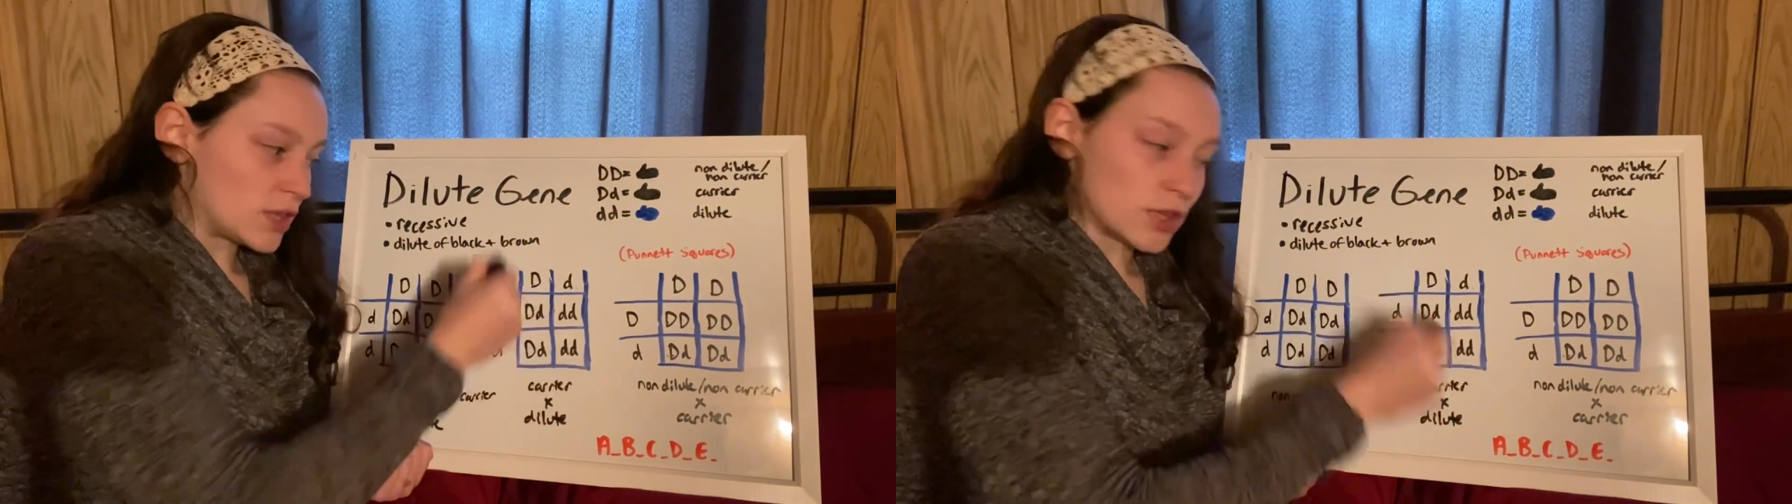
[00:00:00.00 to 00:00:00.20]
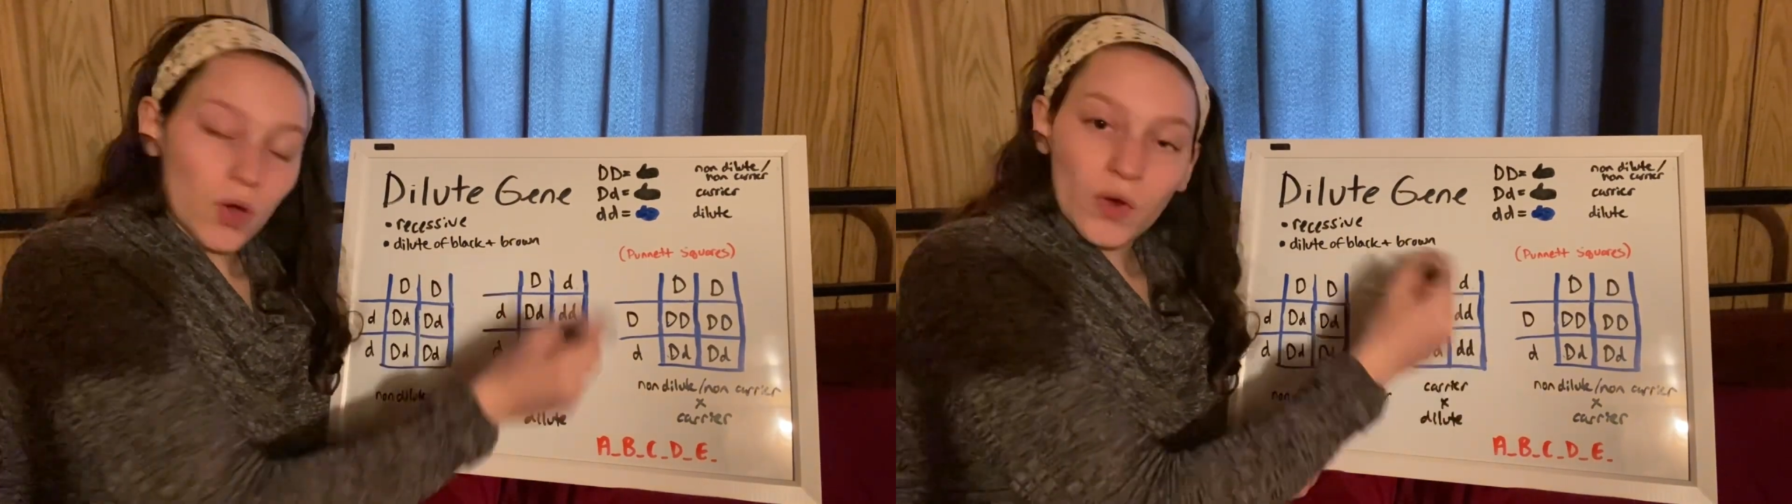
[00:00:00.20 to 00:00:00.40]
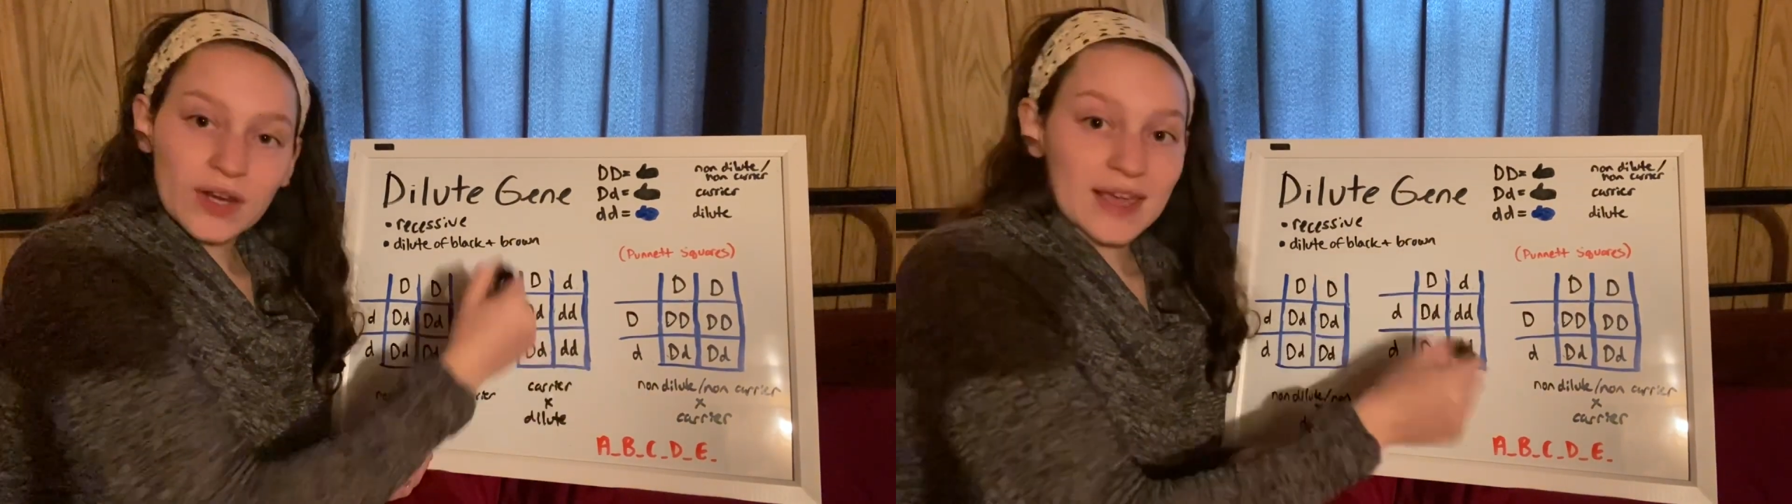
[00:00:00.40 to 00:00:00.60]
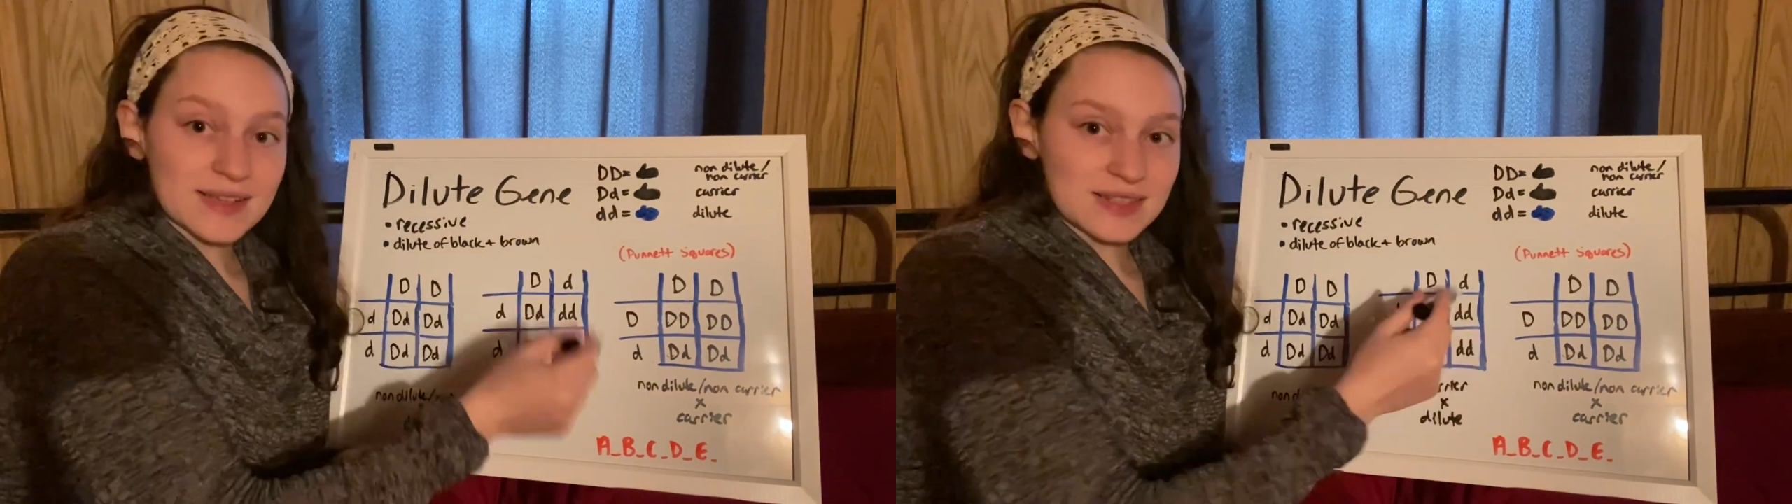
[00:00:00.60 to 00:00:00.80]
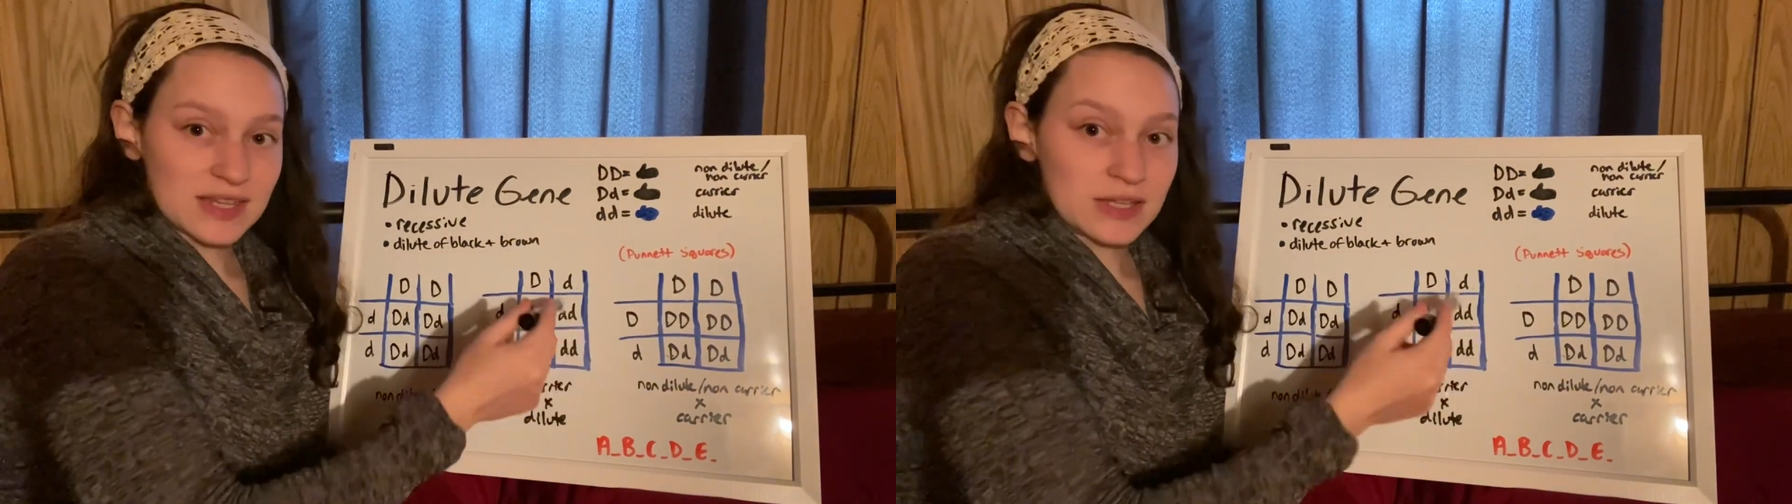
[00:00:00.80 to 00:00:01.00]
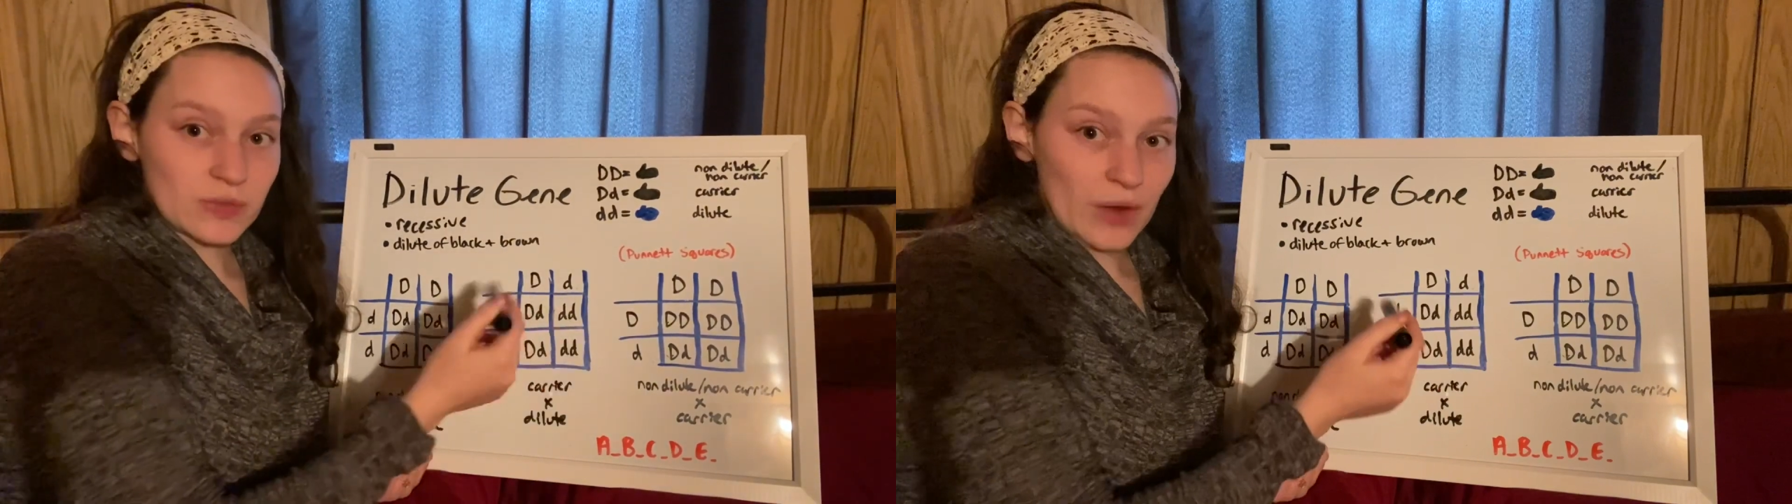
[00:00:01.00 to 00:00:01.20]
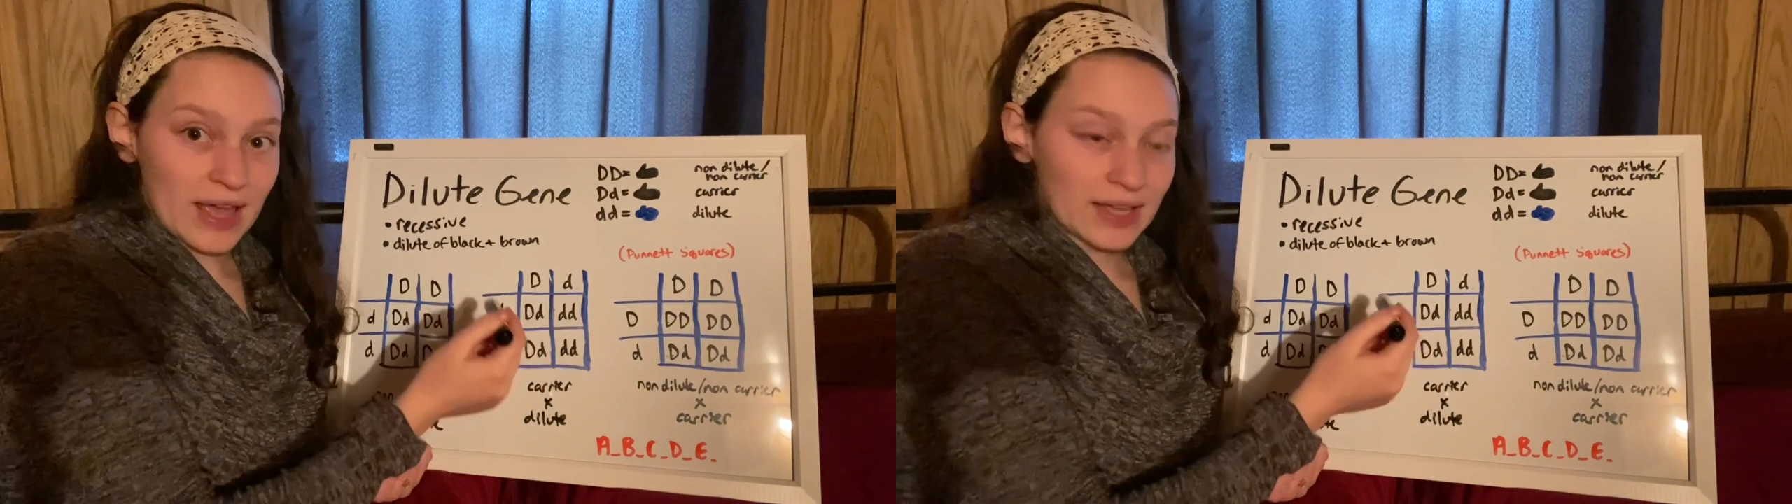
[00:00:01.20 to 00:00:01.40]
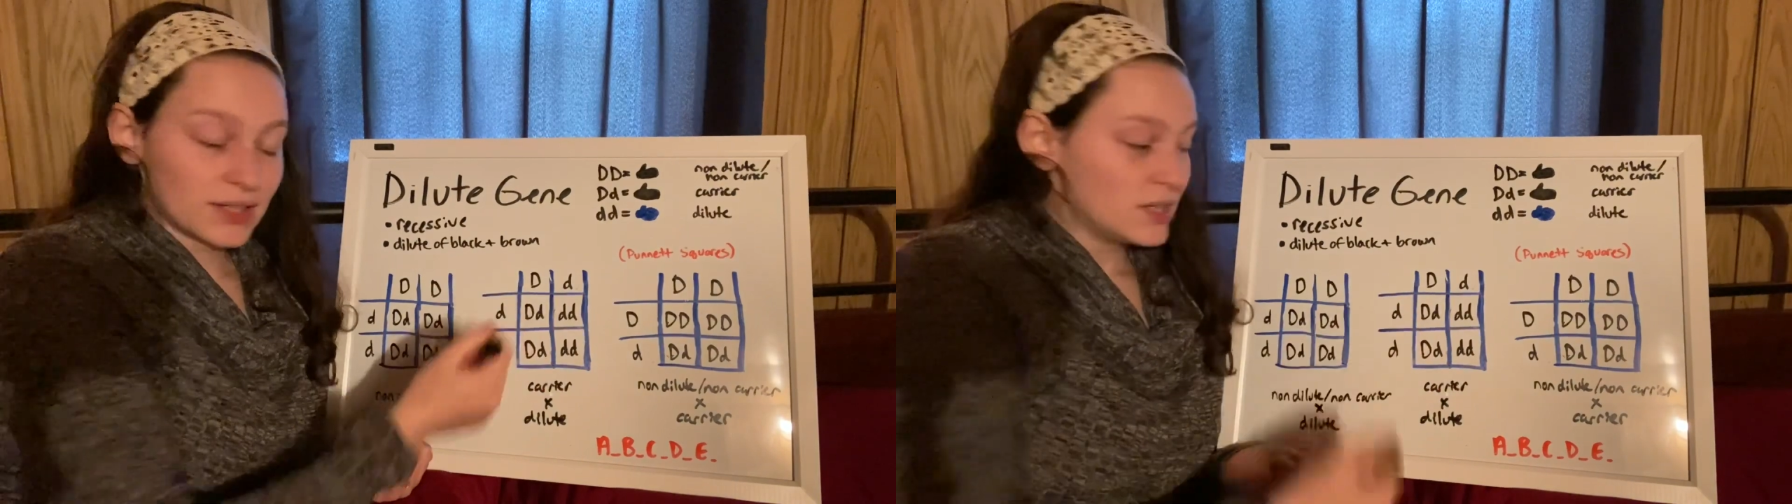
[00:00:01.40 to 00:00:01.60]
lowercase d's,
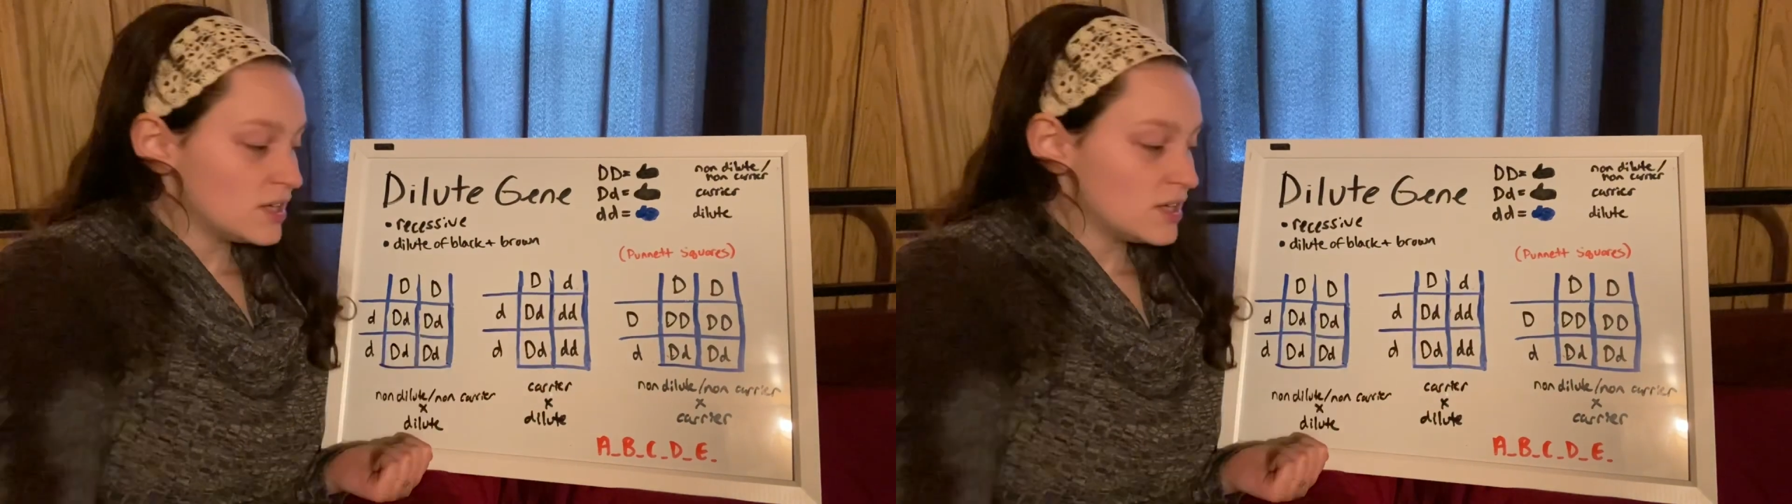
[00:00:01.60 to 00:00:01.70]
right?